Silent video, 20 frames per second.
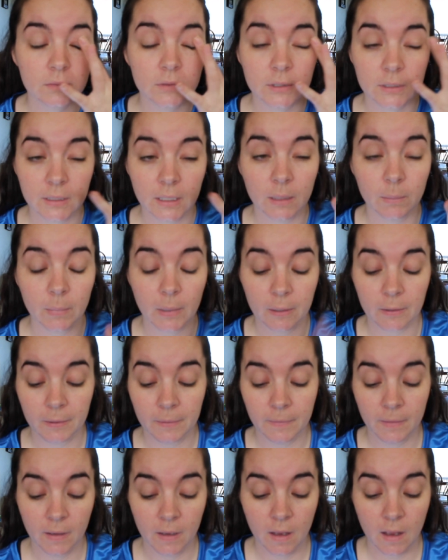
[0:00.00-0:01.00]
setting
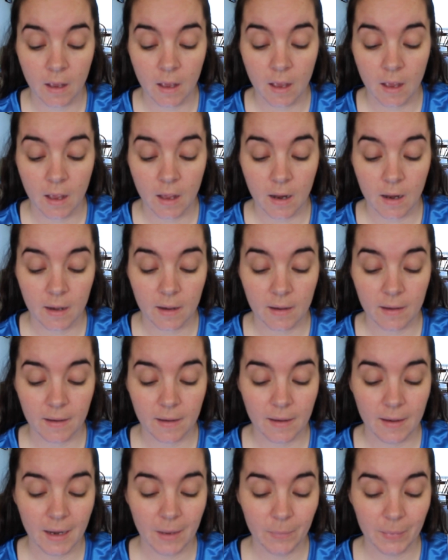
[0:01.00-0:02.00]
powder.
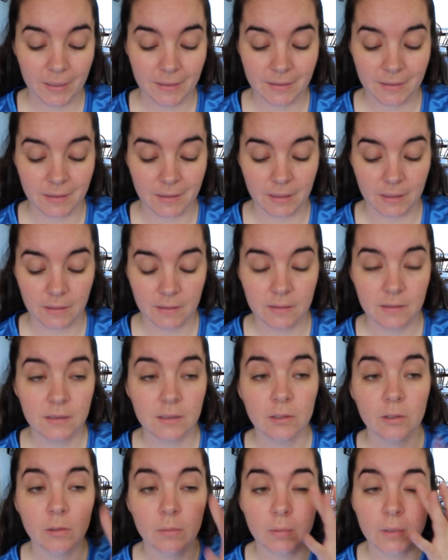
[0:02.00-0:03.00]
Not because it needs
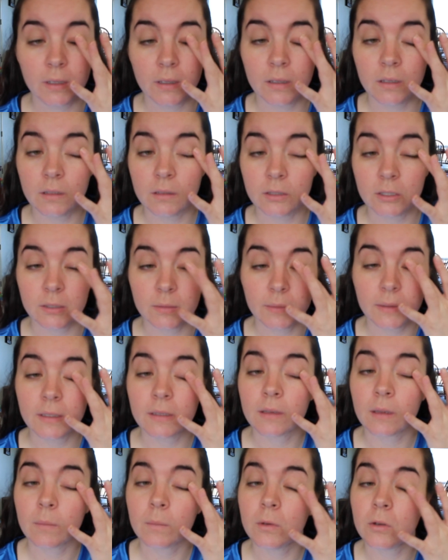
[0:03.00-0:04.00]
to, but just
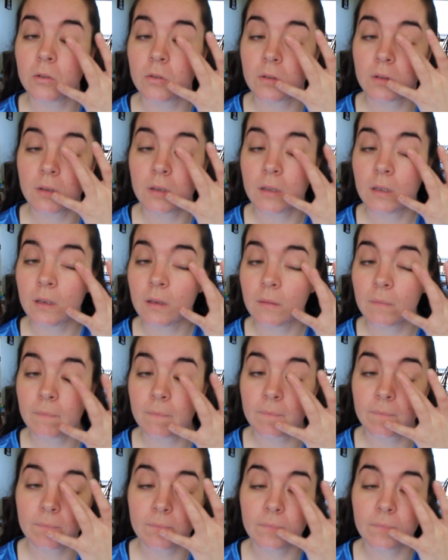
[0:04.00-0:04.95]
because I'm usually